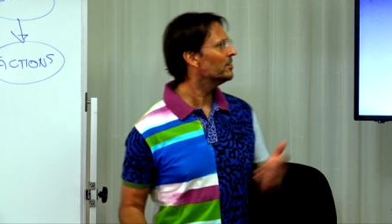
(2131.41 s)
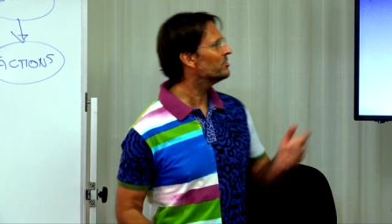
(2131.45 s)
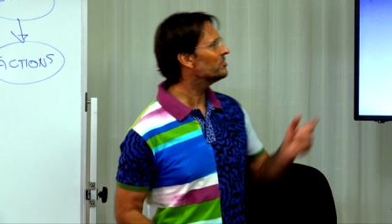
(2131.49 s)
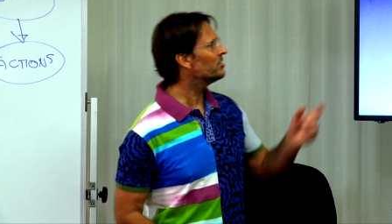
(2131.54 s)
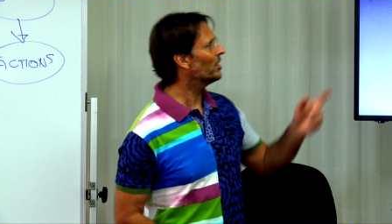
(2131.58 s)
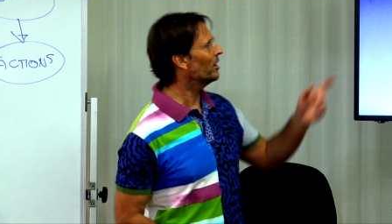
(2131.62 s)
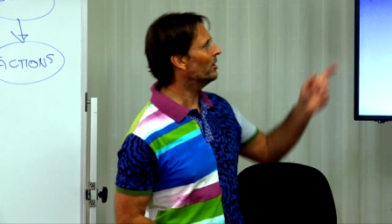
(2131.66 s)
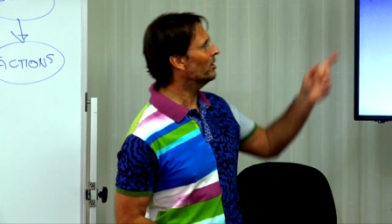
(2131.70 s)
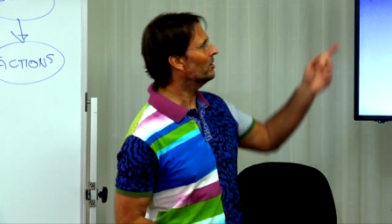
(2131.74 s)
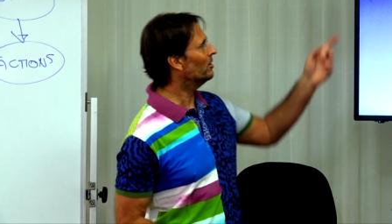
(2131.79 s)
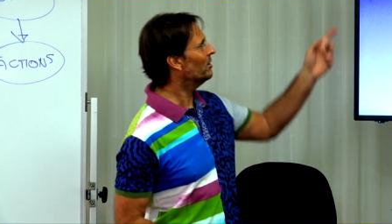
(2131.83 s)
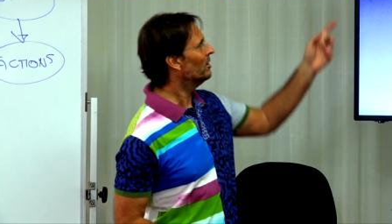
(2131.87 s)

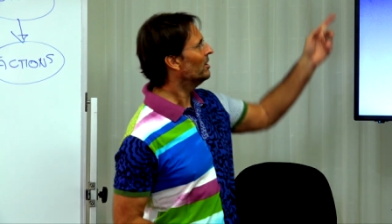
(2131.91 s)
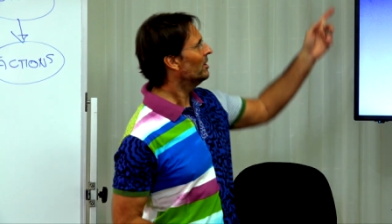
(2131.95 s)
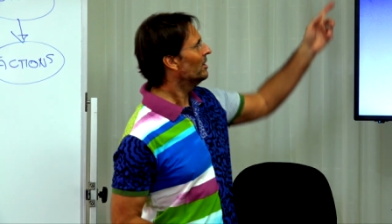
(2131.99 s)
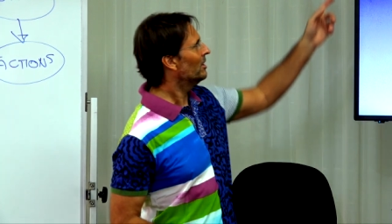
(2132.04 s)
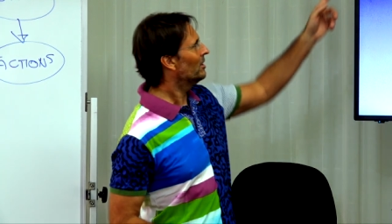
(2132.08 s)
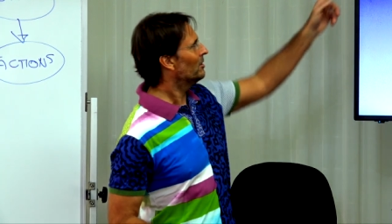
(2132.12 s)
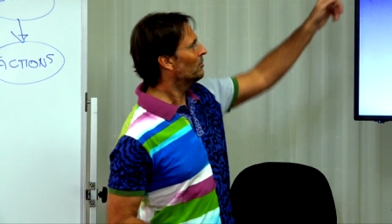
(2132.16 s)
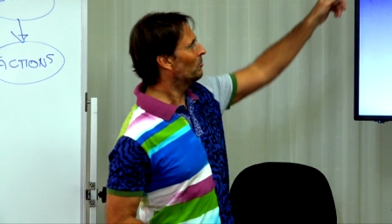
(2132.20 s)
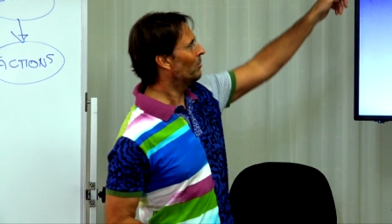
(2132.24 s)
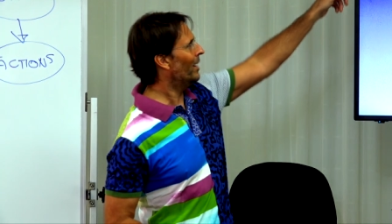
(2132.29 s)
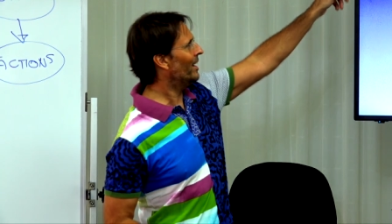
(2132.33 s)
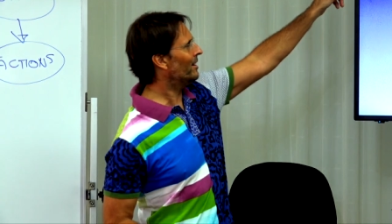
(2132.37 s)
So
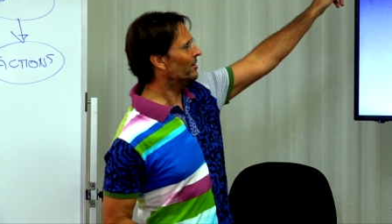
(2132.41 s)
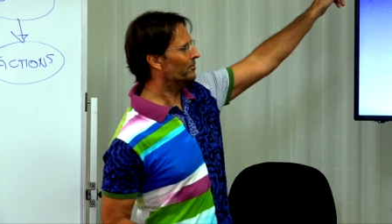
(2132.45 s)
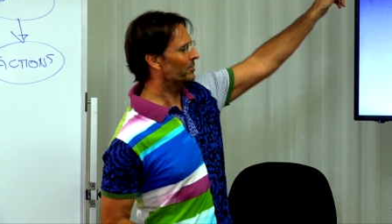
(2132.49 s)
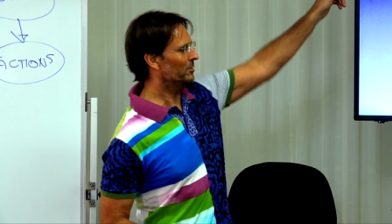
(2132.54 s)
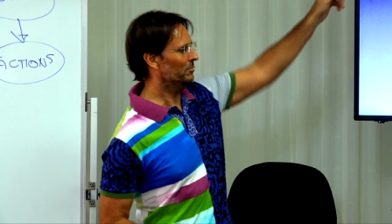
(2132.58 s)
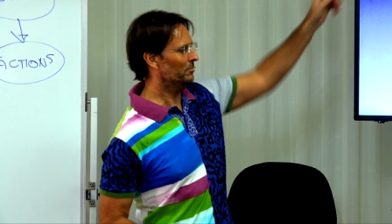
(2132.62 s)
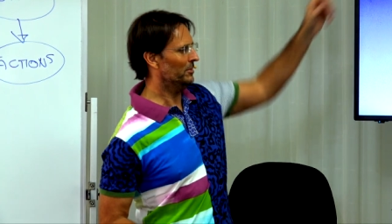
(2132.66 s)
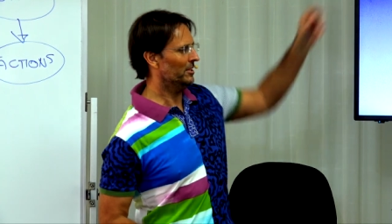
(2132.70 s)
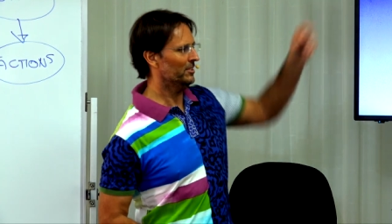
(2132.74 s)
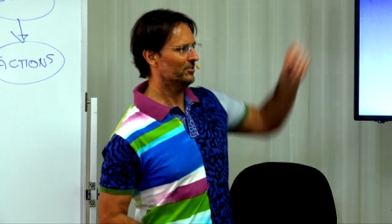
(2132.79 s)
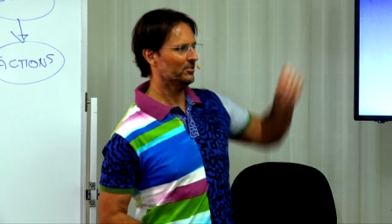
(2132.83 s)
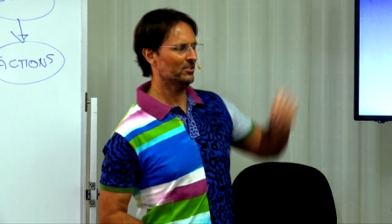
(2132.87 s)
one of
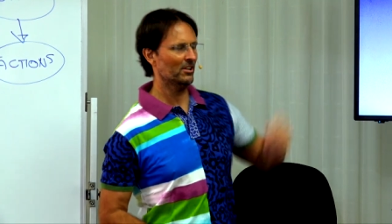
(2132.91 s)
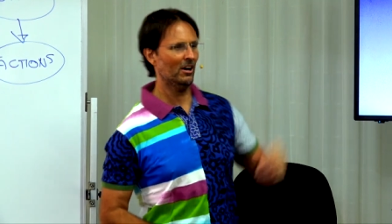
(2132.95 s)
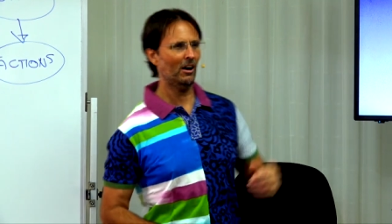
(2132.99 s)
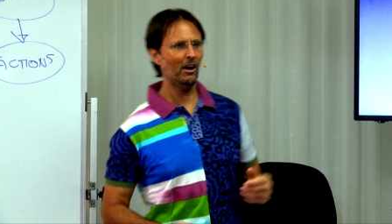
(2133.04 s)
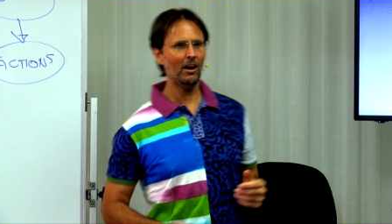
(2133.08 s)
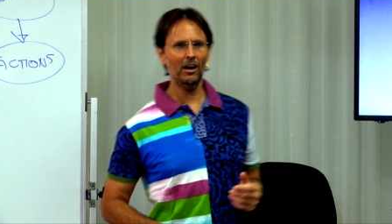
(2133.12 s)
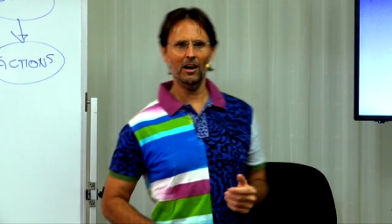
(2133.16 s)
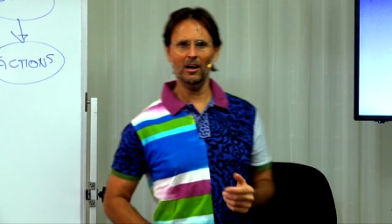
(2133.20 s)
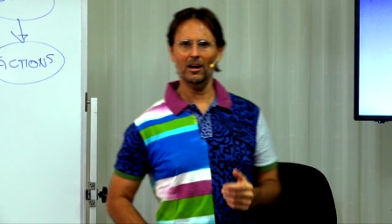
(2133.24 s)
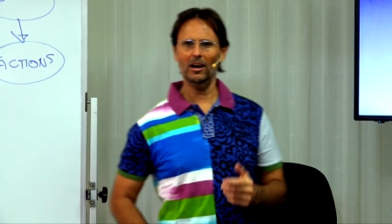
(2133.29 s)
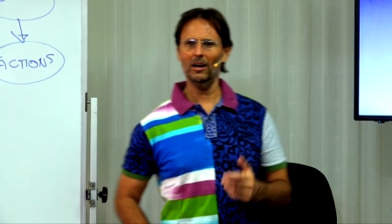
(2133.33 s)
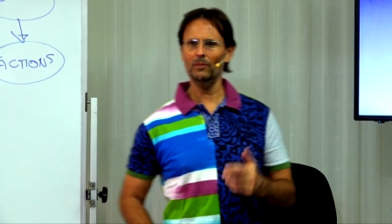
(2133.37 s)
them is,
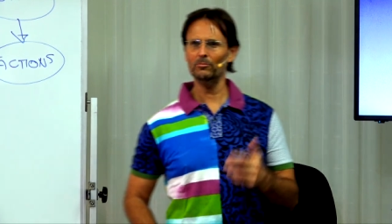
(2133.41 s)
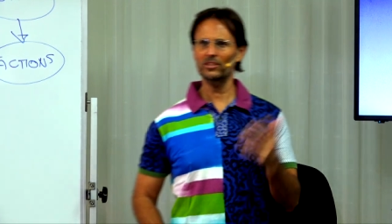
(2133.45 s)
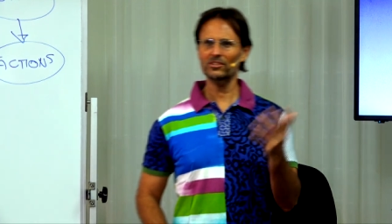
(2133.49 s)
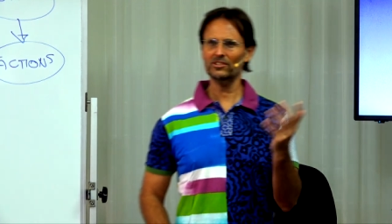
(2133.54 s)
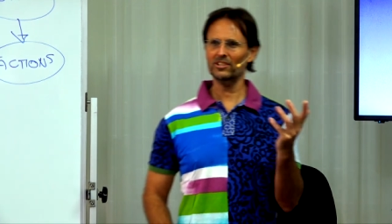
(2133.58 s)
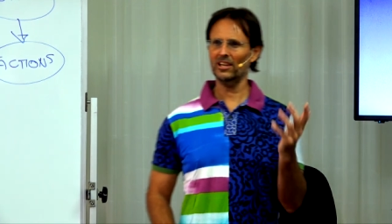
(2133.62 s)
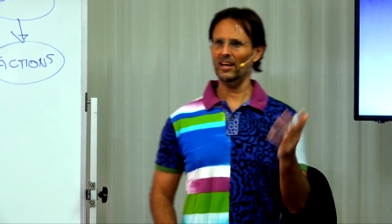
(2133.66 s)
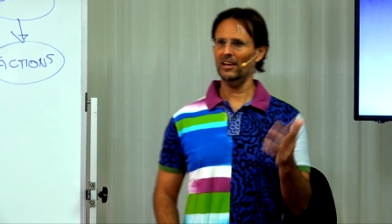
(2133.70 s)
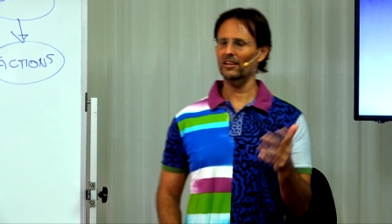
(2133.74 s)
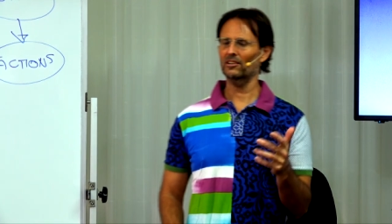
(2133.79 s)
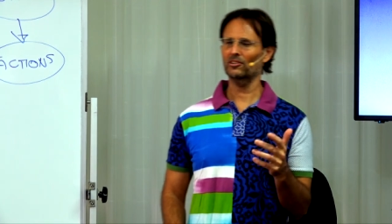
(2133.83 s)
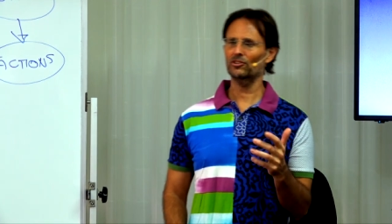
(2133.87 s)
oh, I'm
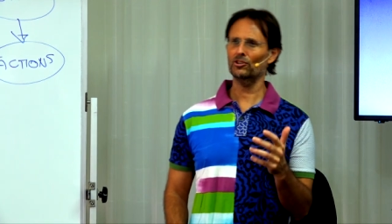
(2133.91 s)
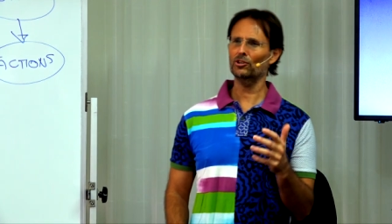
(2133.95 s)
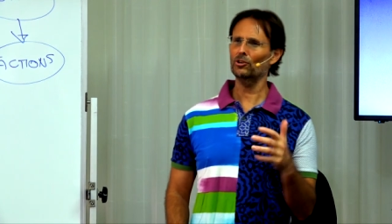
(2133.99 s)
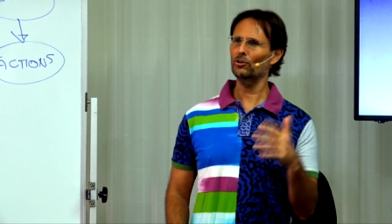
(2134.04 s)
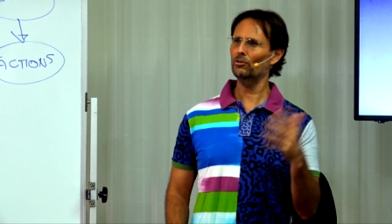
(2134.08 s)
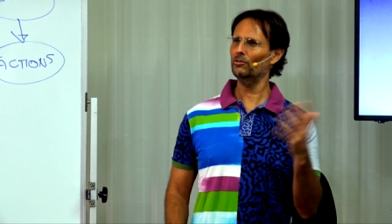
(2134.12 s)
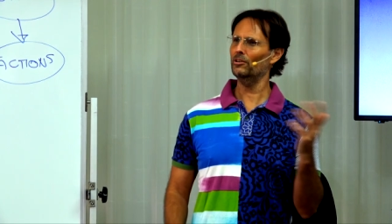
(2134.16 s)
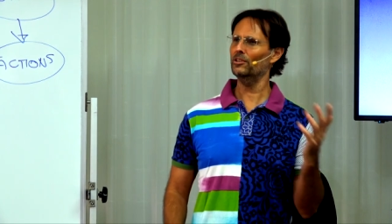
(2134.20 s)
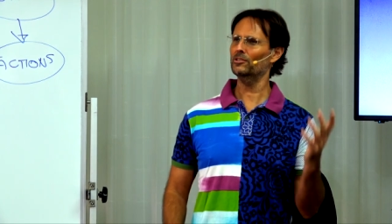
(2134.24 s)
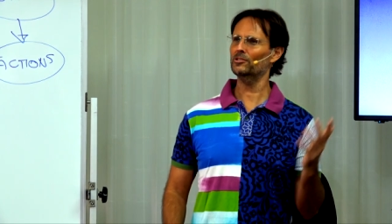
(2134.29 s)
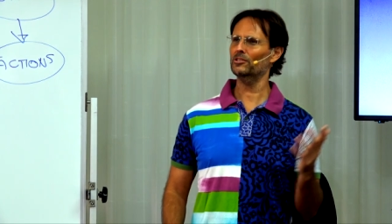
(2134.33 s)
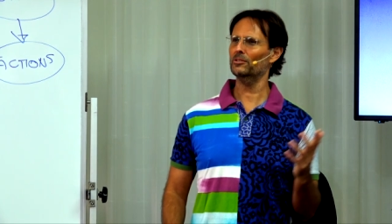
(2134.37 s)
just get
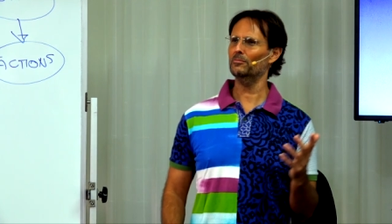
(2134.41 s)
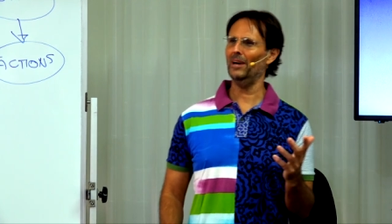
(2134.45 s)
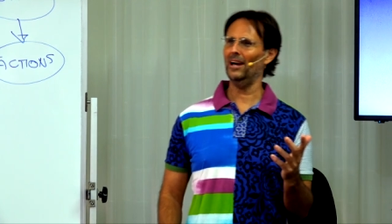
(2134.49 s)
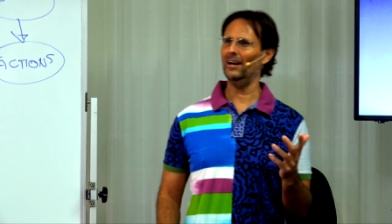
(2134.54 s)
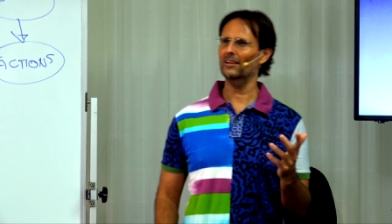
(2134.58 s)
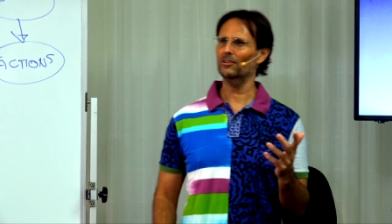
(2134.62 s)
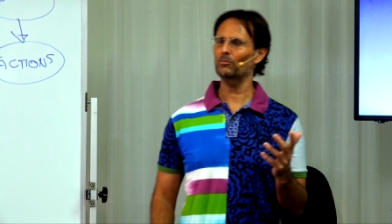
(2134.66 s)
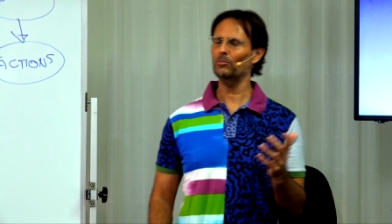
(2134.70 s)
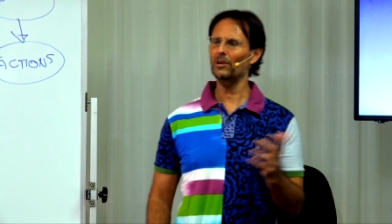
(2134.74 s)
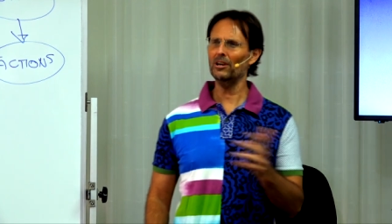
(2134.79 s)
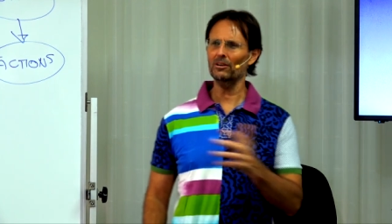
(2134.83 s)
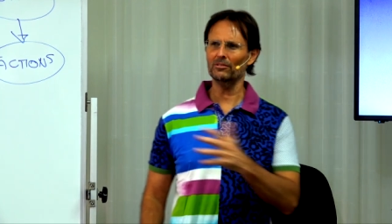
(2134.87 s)
curious
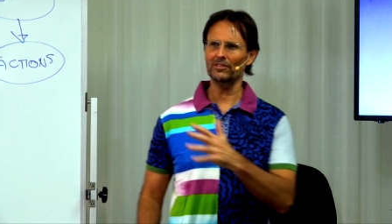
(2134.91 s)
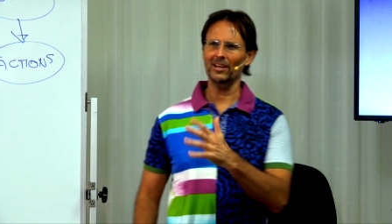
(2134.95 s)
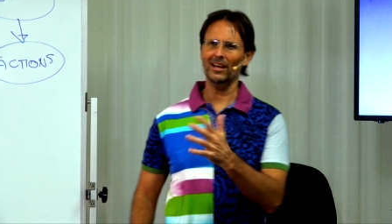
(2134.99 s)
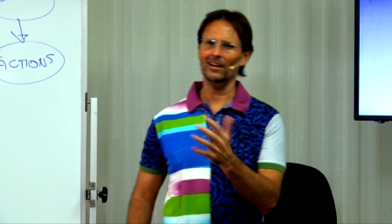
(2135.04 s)
about the world.